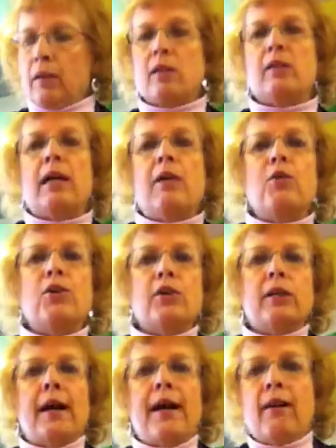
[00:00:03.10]
Today we are
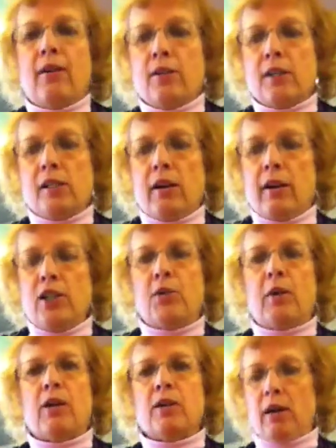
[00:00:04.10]
going to add our design
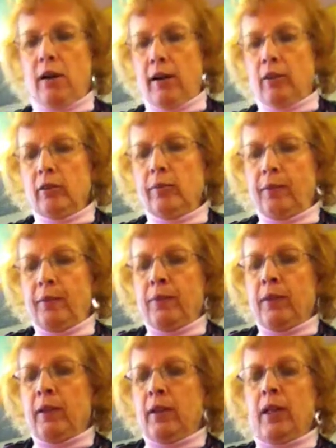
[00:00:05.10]
to our tile.
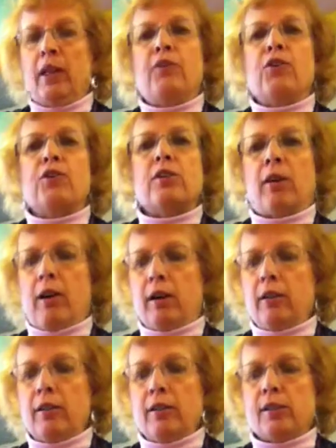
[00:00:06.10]
If your
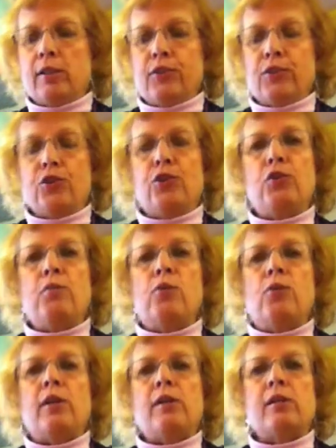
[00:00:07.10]
tile is a little too
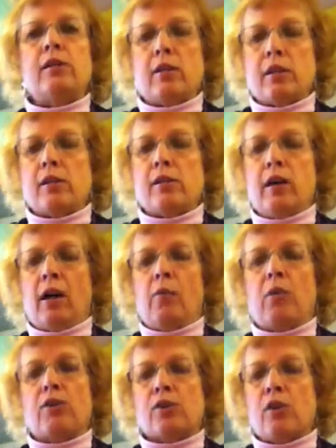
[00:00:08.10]
moist and is not
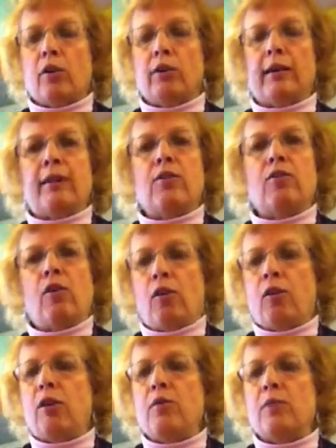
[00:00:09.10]
what is called leather
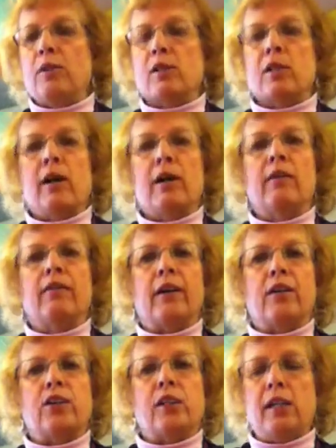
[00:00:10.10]
hard, which is kind of
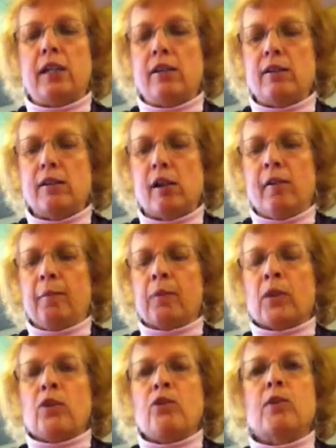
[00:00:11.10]
like cheese,
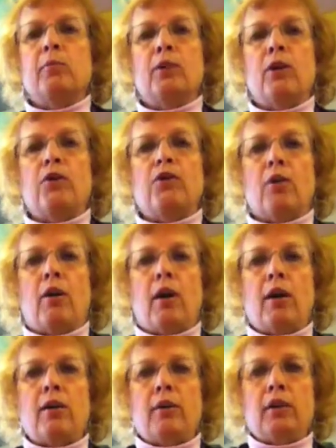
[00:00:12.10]
you can blow it
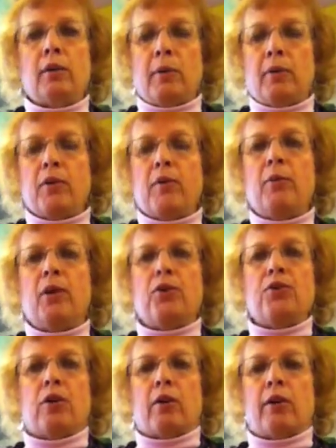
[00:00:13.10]
dry a little bit with a
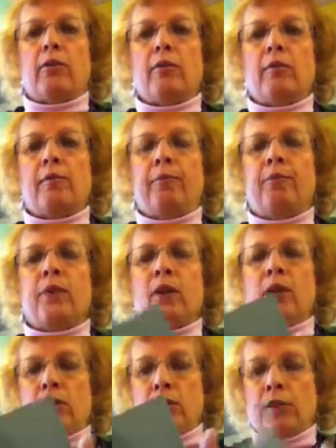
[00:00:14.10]
blow dryer.
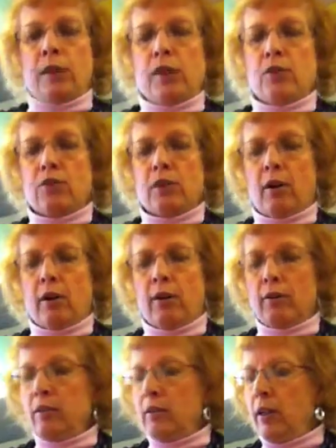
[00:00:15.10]
You take your
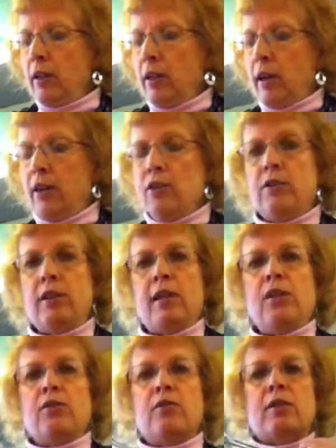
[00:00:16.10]
tile and you
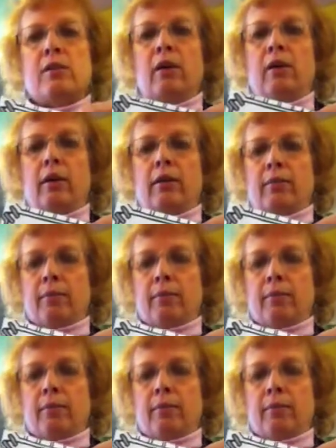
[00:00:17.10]
take your design.